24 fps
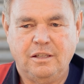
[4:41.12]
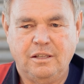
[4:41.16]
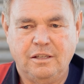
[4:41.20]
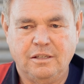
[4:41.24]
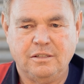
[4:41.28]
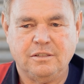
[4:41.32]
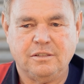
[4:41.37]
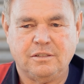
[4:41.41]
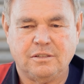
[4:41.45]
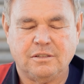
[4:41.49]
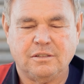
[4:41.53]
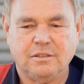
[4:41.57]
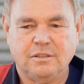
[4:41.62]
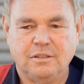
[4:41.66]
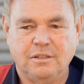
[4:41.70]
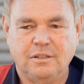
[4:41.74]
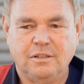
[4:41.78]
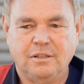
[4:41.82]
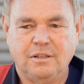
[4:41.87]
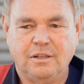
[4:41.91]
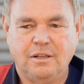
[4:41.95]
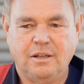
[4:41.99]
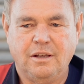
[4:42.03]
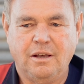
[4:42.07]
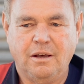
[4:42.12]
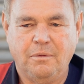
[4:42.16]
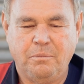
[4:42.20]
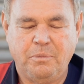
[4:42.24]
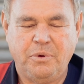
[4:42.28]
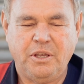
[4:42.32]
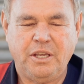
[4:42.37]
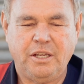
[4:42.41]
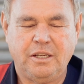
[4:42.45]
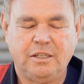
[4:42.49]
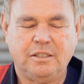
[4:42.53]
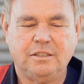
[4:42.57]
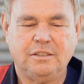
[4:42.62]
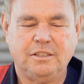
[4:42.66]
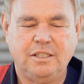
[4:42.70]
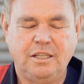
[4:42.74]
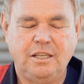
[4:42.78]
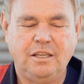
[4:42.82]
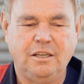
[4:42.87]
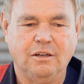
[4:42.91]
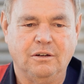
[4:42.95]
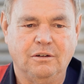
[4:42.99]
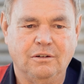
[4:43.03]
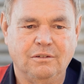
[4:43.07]
is a big
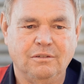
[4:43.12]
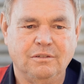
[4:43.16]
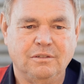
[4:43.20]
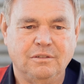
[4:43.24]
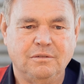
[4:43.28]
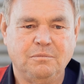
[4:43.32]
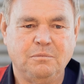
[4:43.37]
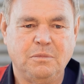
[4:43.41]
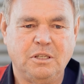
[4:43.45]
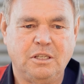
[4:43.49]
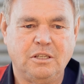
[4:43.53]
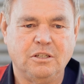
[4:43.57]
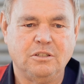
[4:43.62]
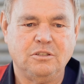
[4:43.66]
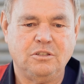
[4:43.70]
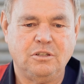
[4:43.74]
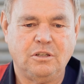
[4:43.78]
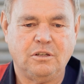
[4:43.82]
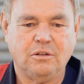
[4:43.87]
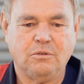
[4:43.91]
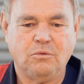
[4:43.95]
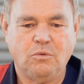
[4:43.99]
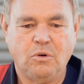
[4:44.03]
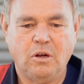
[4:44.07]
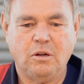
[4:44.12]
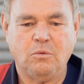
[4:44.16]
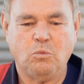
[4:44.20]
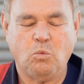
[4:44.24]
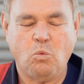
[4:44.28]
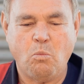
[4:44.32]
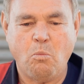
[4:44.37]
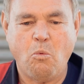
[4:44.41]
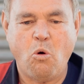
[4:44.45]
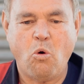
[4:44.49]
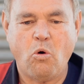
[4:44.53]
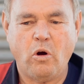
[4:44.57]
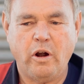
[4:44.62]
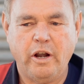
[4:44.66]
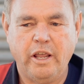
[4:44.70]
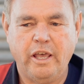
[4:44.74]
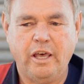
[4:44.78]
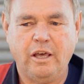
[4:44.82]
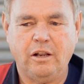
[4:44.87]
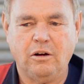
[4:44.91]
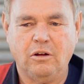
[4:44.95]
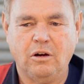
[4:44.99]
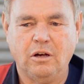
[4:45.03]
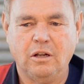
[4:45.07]
deal because you can run more
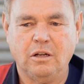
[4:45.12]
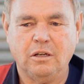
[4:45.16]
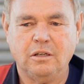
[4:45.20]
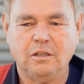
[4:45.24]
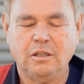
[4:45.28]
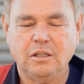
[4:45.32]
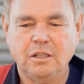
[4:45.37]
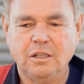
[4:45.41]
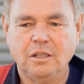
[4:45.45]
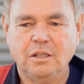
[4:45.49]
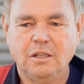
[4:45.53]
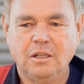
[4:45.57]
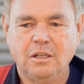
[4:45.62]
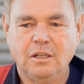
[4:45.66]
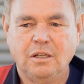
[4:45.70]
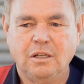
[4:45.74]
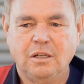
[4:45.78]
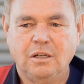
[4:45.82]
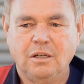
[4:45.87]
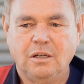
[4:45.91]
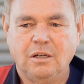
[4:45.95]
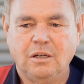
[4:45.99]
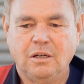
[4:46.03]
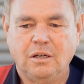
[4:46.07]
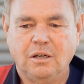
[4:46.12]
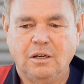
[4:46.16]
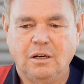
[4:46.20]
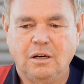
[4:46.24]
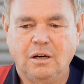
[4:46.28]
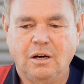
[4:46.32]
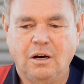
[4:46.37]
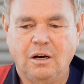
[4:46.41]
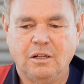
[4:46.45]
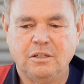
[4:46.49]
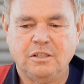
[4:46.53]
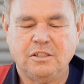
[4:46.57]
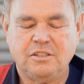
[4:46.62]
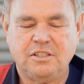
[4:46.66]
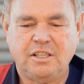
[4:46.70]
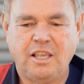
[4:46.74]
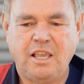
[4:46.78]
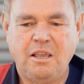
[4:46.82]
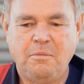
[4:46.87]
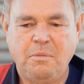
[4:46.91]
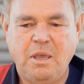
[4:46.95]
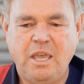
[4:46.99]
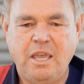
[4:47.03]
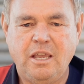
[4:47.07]
head on on the
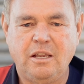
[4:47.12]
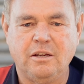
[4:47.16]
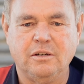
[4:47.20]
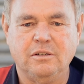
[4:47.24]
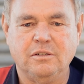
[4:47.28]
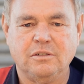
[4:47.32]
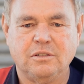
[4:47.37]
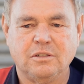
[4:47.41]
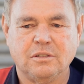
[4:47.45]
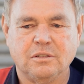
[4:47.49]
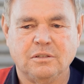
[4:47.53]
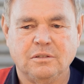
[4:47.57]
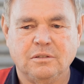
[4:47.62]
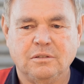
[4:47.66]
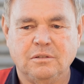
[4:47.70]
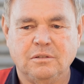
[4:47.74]
same acres.